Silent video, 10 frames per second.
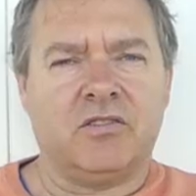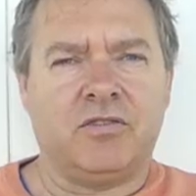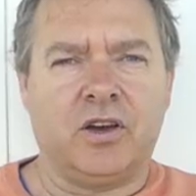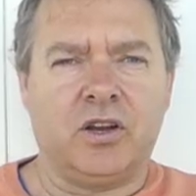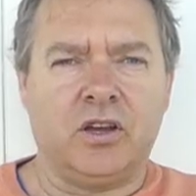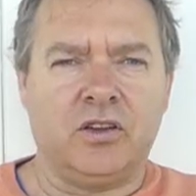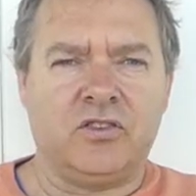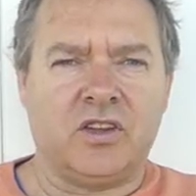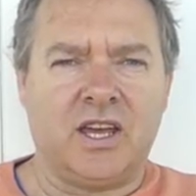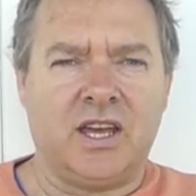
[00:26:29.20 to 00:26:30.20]
the
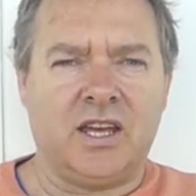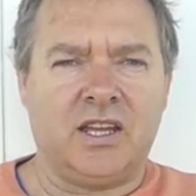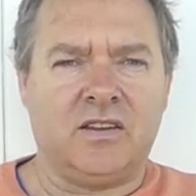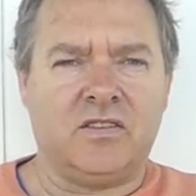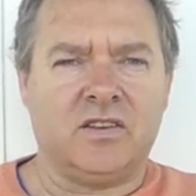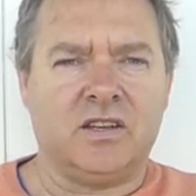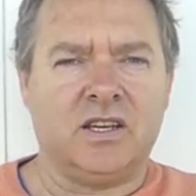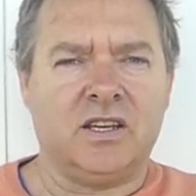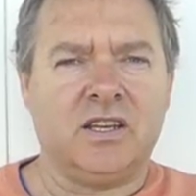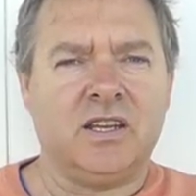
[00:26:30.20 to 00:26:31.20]
photos and
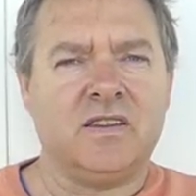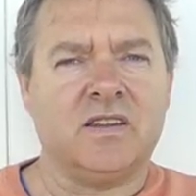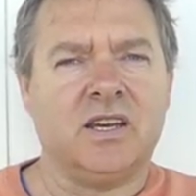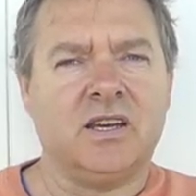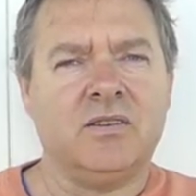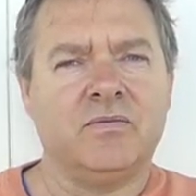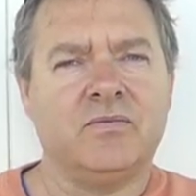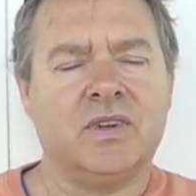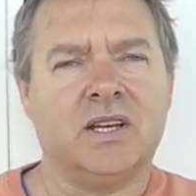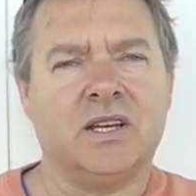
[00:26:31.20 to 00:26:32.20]
either
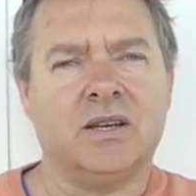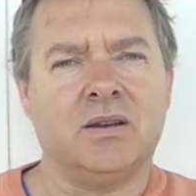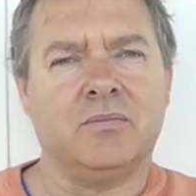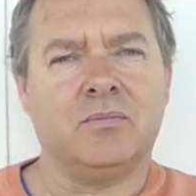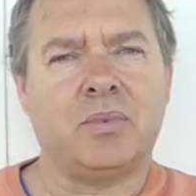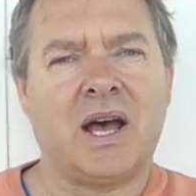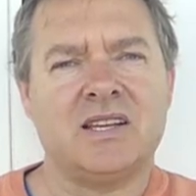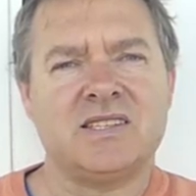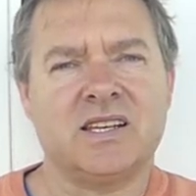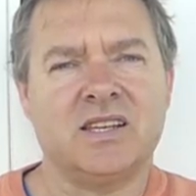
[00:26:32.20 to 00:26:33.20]

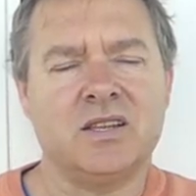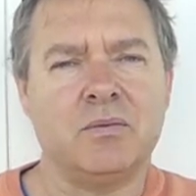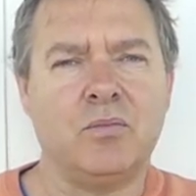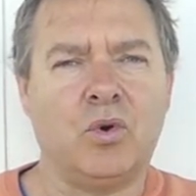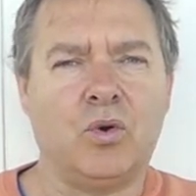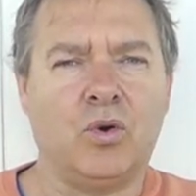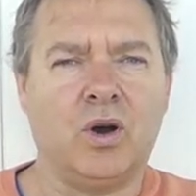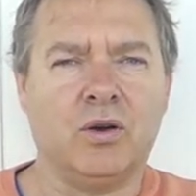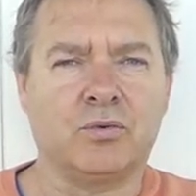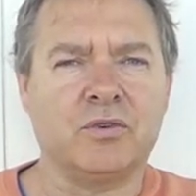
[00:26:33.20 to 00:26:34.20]
passing them
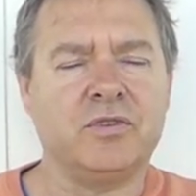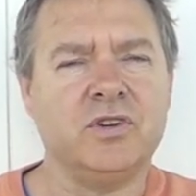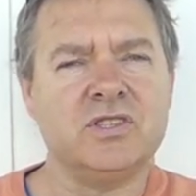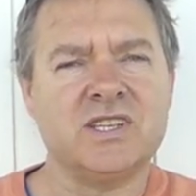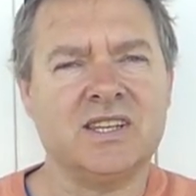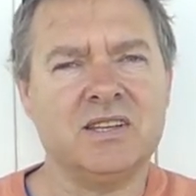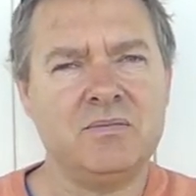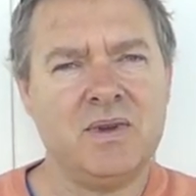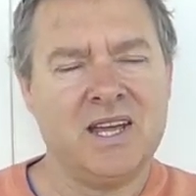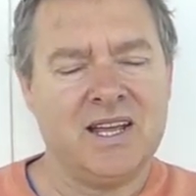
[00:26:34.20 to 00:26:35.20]
or refusing
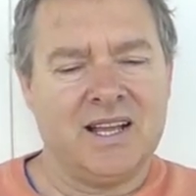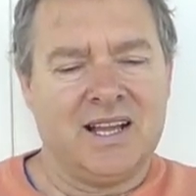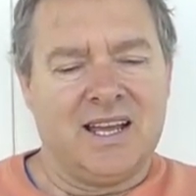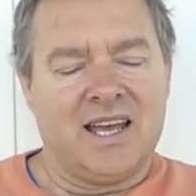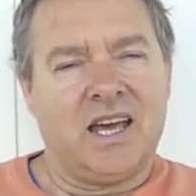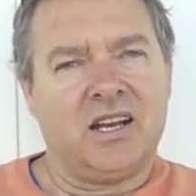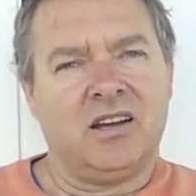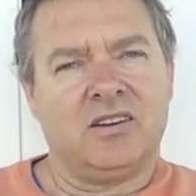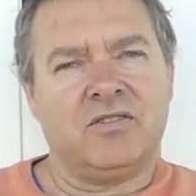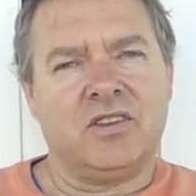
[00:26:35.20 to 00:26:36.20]
them. And
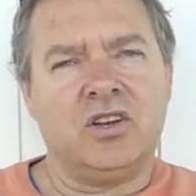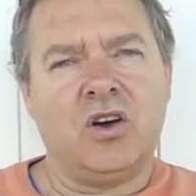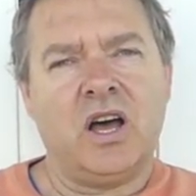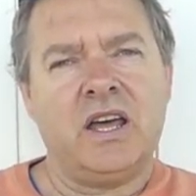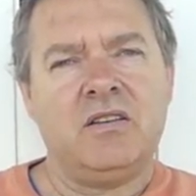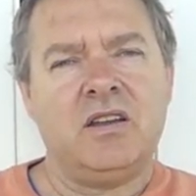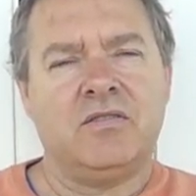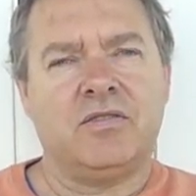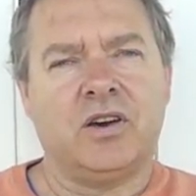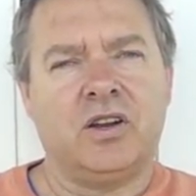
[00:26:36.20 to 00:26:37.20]
out of the 9
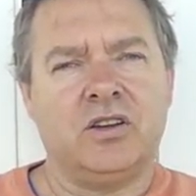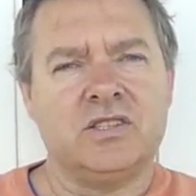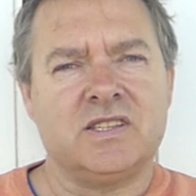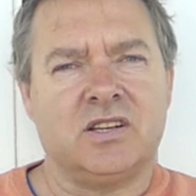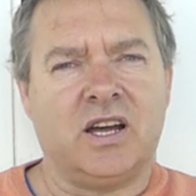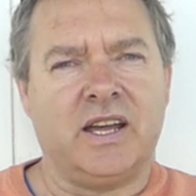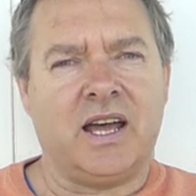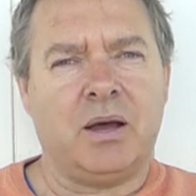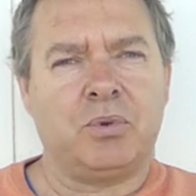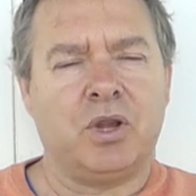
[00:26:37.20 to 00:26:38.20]
photos that I
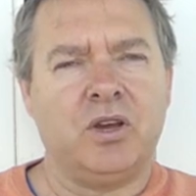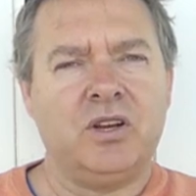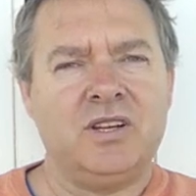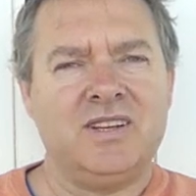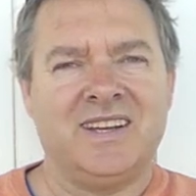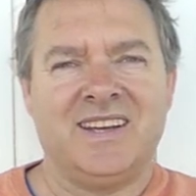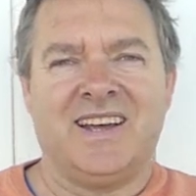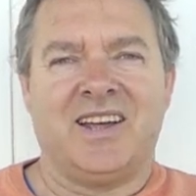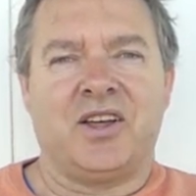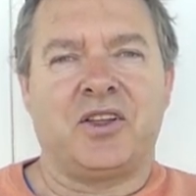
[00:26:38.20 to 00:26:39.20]
uploaded,
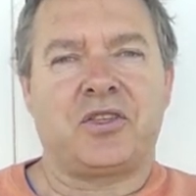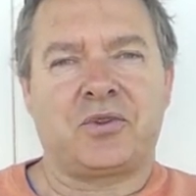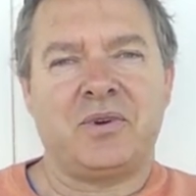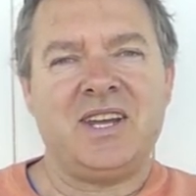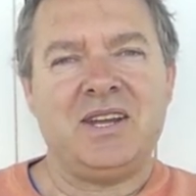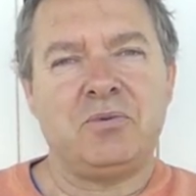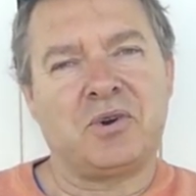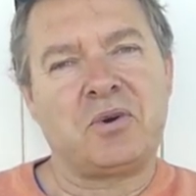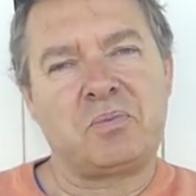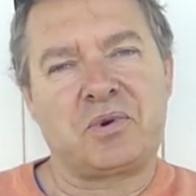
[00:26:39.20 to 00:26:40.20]
3
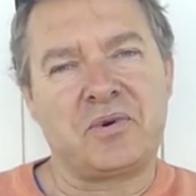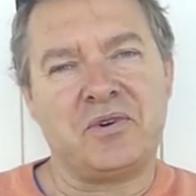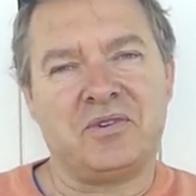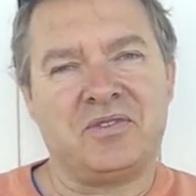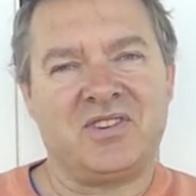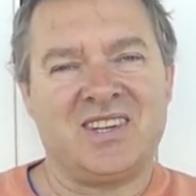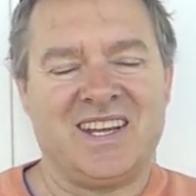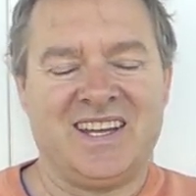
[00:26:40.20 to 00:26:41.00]
were approved.